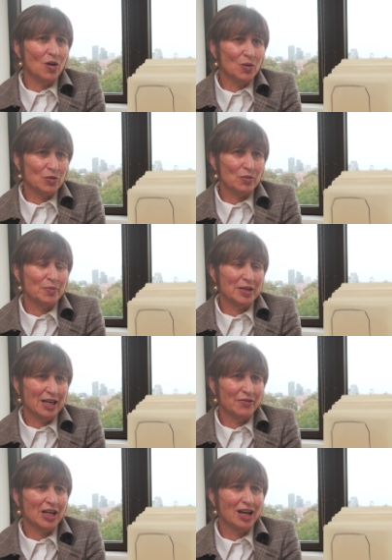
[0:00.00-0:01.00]
older women
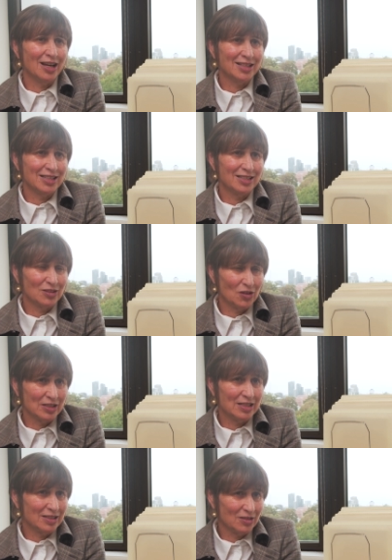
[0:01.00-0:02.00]
having higher
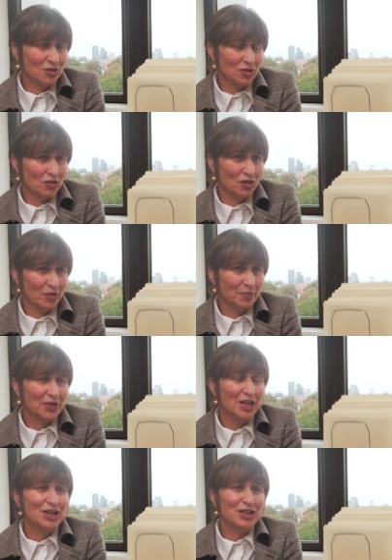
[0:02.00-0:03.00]
testosterone.
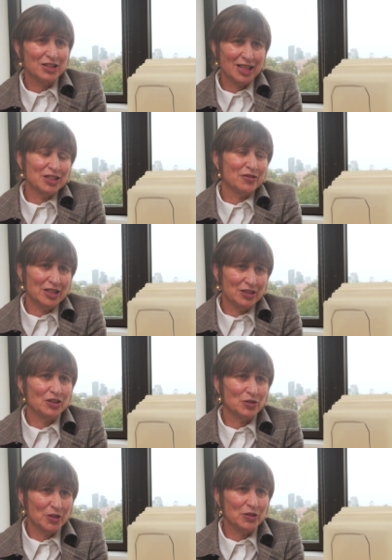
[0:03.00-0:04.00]
So that's
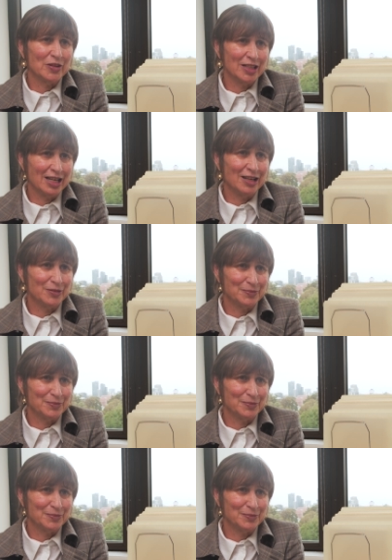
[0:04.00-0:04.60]
research we're doing now.